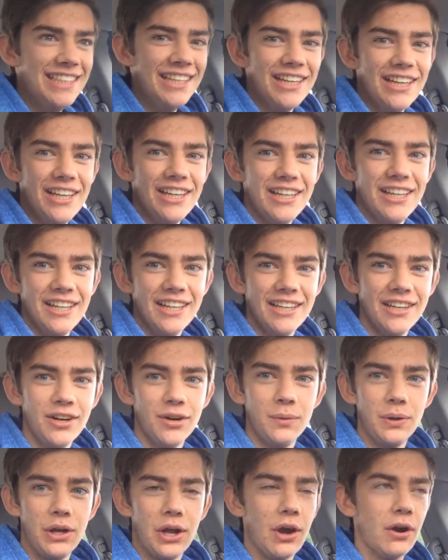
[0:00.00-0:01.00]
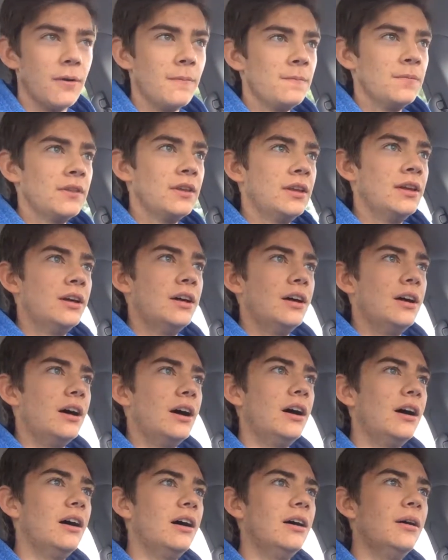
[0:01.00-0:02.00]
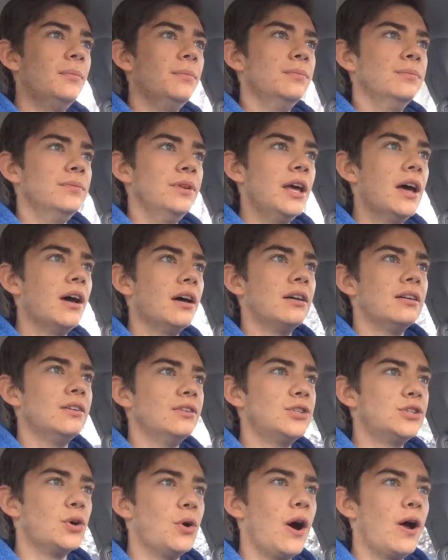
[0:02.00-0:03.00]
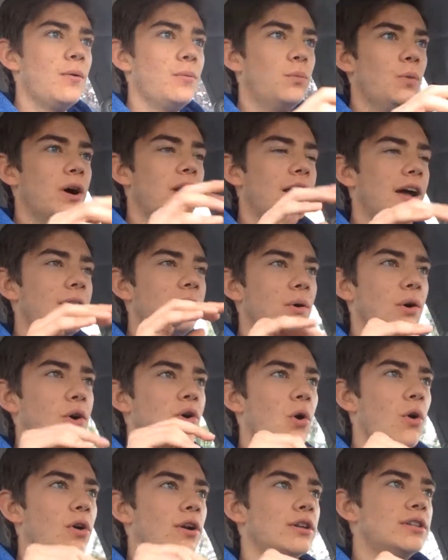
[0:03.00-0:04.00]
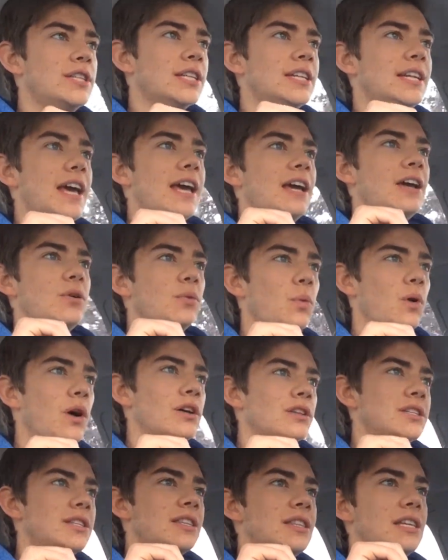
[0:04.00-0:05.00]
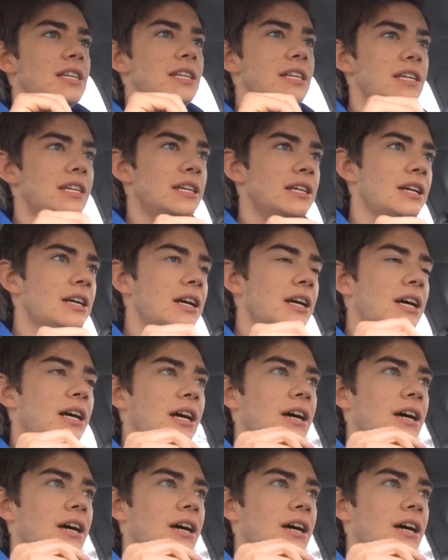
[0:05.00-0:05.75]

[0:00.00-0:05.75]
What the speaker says: And here we go. Yeah, so what I recorded today was the